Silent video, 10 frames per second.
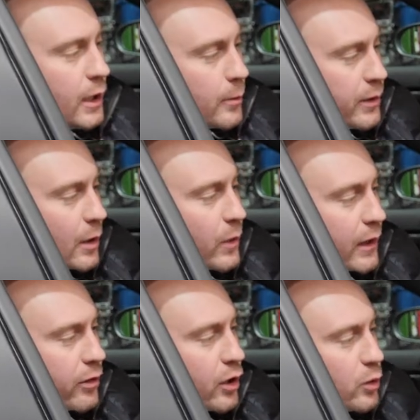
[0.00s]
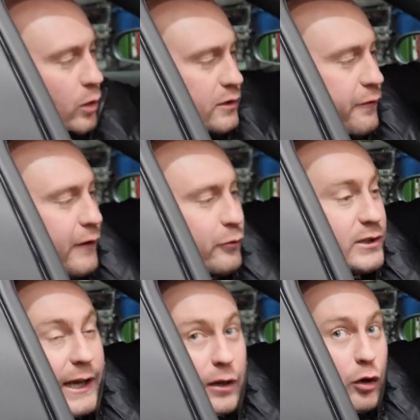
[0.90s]
but then where third was, fifth was
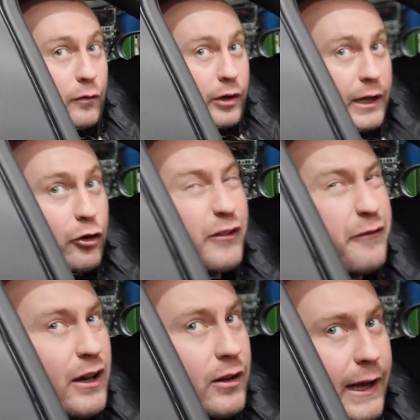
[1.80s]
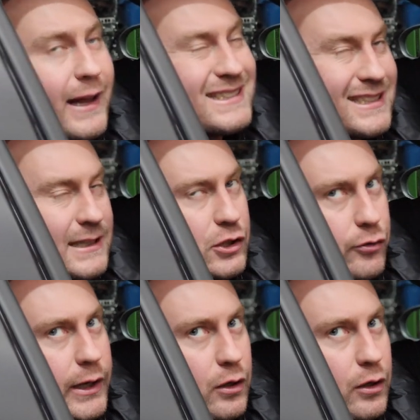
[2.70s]
like over here, or it felt like that's exaggerated,